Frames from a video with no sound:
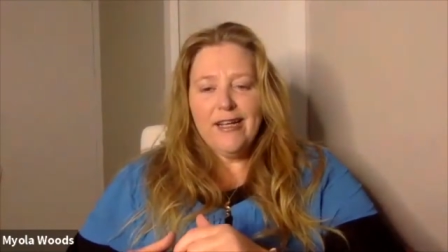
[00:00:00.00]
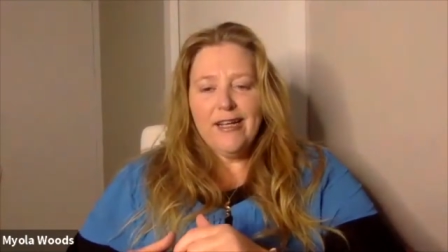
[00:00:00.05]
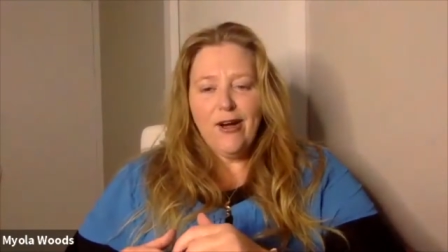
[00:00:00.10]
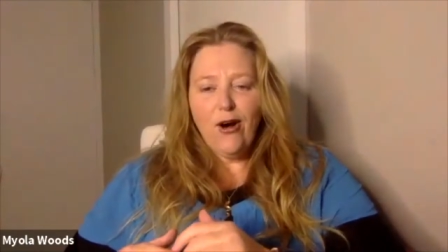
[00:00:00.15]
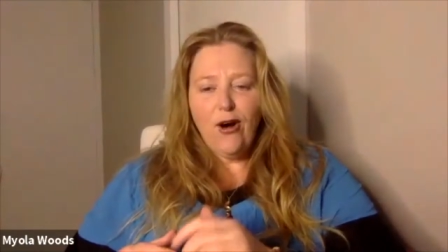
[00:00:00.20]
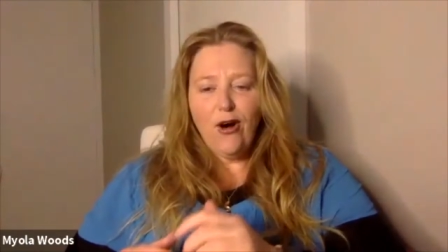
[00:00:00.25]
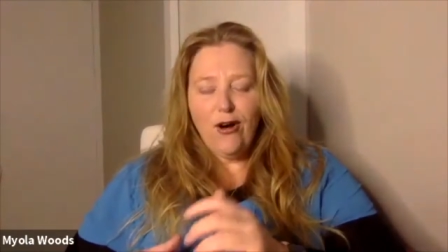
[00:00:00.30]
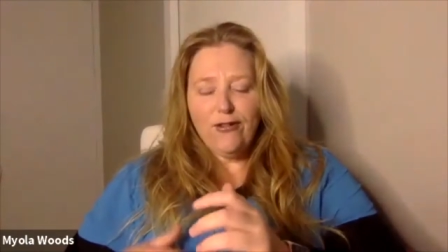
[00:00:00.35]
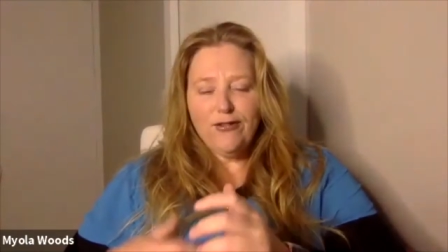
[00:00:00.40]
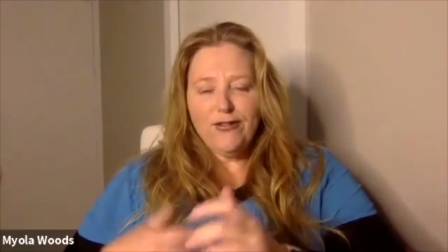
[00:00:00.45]

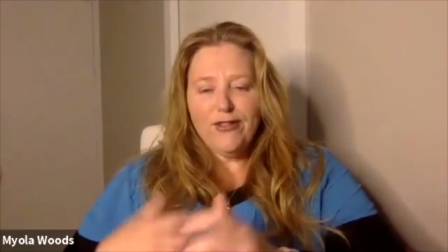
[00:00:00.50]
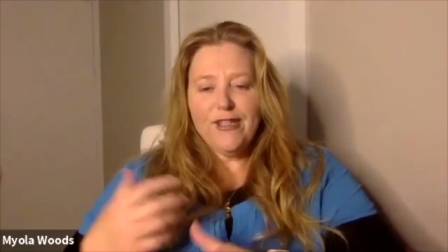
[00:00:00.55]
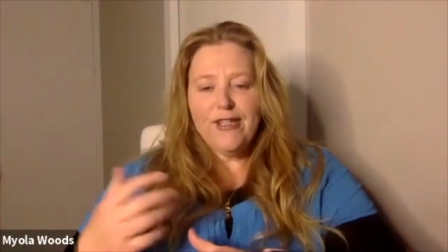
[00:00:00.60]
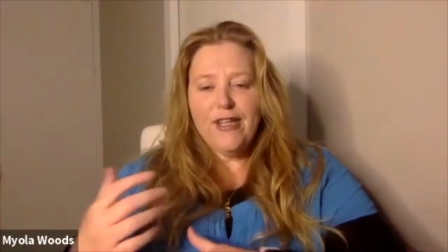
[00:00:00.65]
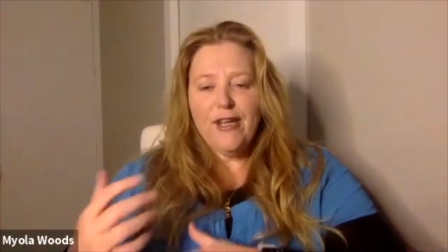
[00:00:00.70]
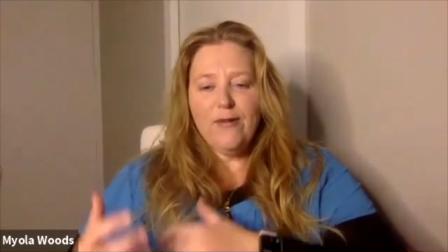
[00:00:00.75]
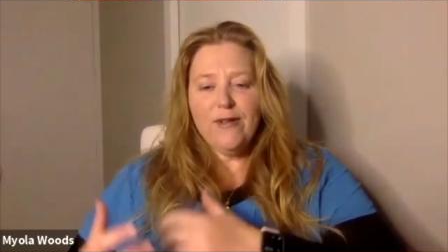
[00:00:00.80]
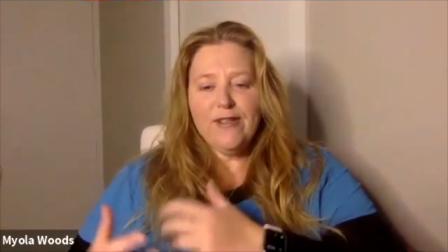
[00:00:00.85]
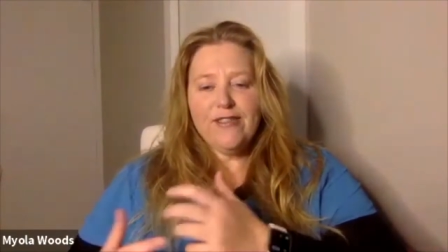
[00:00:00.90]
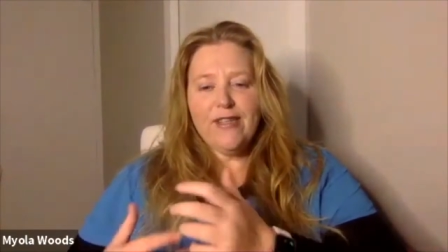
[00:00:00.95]
Often there
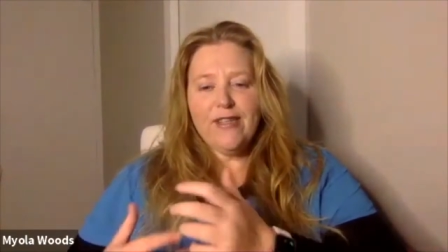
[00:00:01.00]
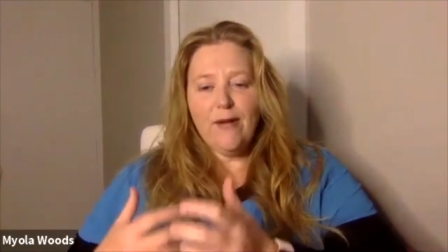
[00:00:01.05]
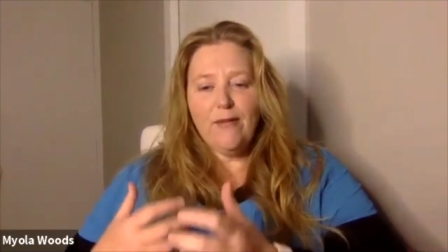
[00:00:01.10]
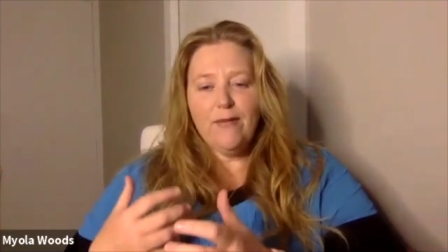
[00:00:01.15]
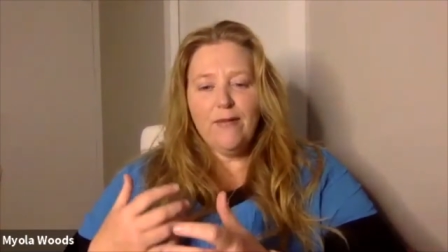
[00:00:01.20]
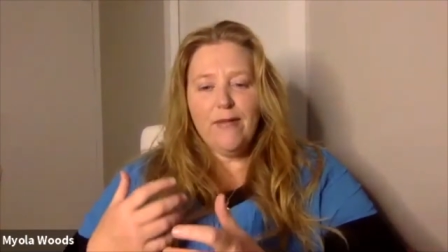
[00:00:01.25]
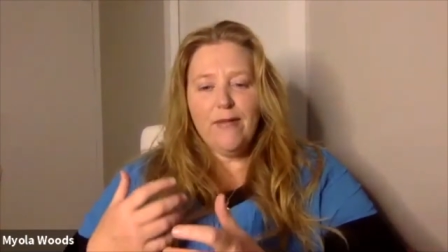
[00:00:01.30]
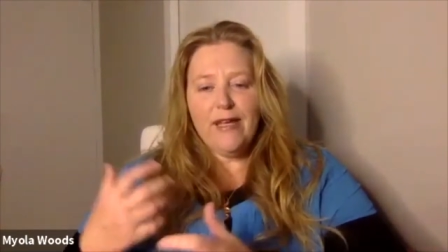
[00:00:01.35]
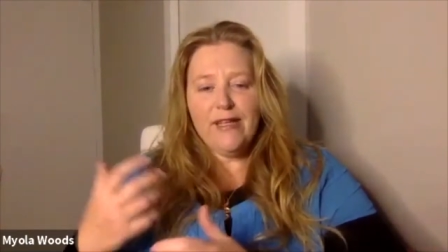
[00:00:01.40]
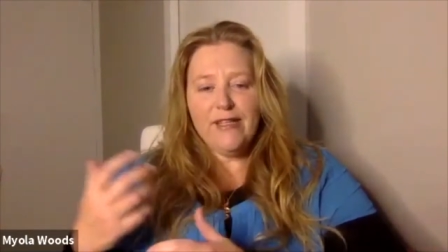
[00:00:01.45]
was
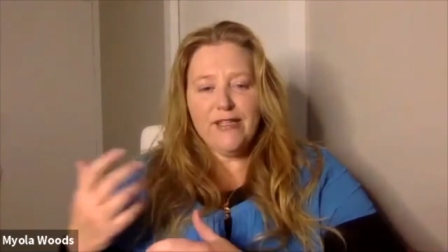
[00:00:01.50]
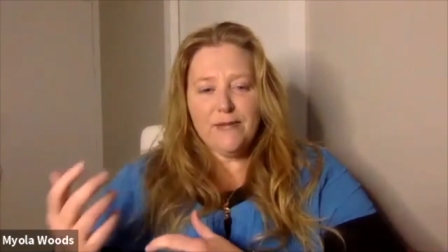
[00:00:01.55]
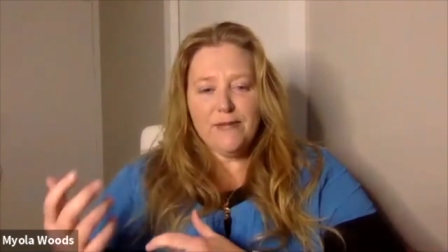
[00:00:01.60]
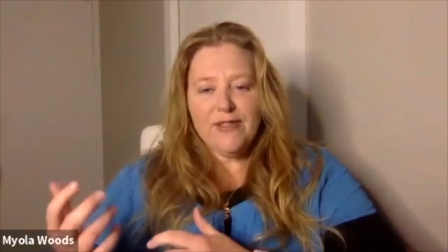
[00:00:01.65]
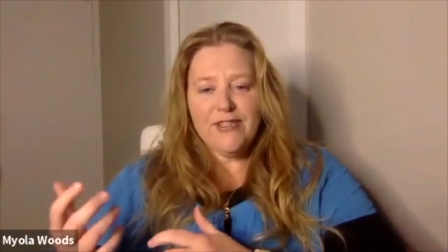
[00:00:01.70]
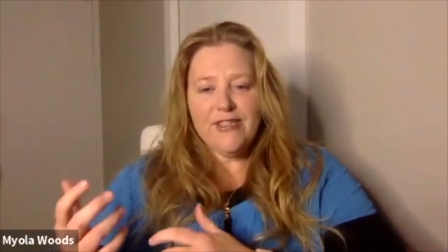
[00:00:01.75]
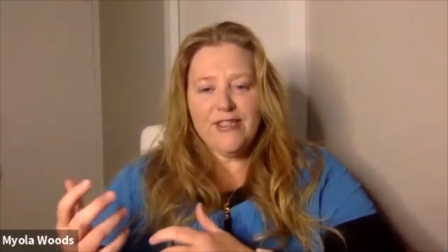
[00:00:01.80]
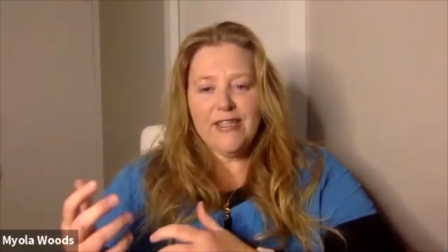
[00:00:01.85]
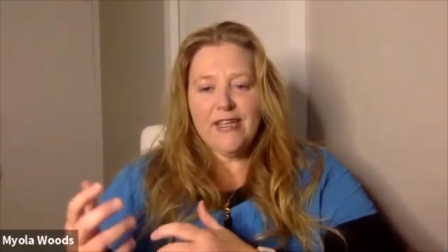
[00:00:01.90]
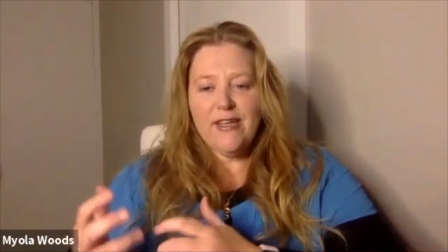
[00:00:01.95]
some
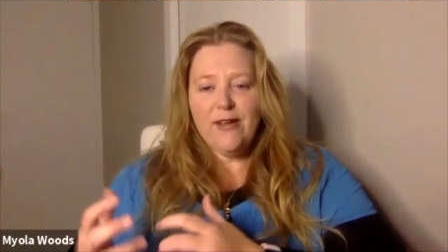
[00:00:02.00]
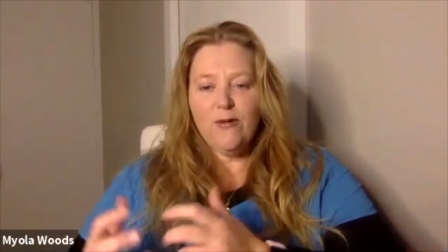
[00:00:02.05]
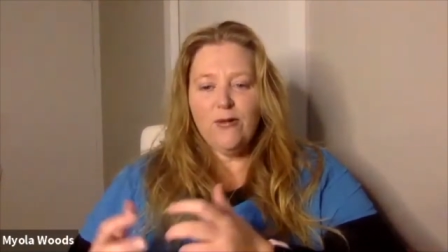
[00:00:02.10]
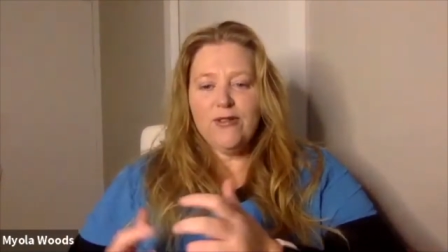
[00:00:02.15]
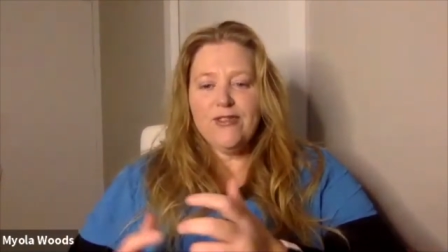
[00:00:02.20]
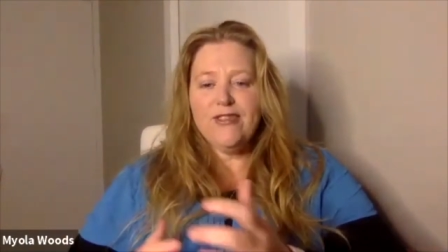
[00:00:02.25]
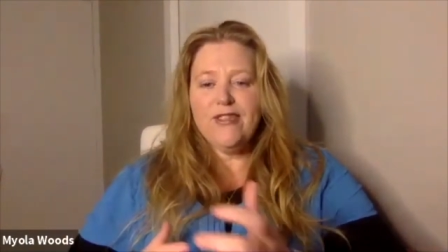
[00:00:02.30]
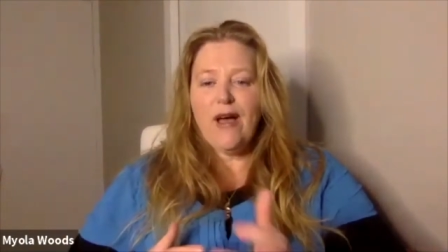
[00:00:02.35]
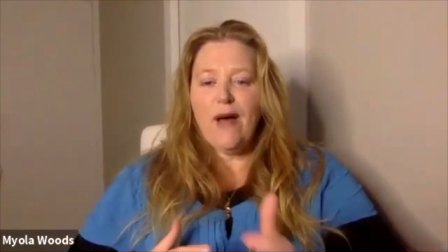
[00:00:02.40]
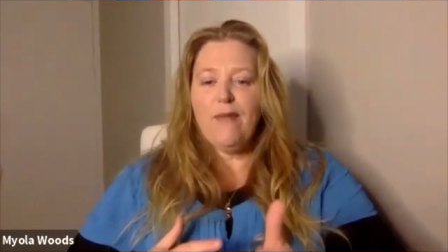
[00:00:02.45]
intimacy or
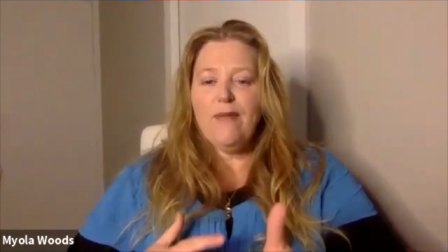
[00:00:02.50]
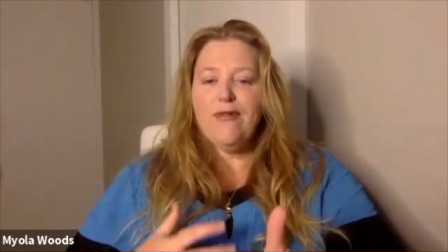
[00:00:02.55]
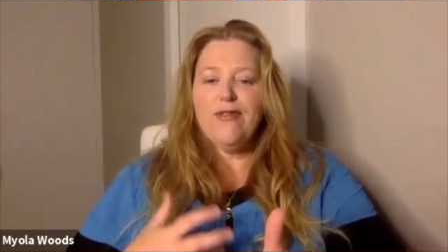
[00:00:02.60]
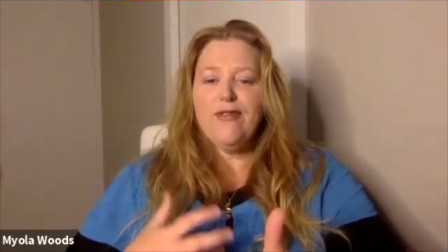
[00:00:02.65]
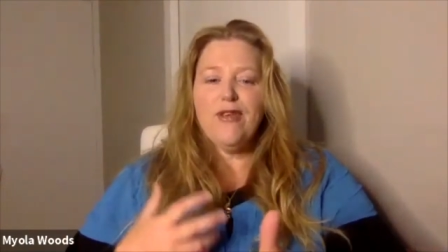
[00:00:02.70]
some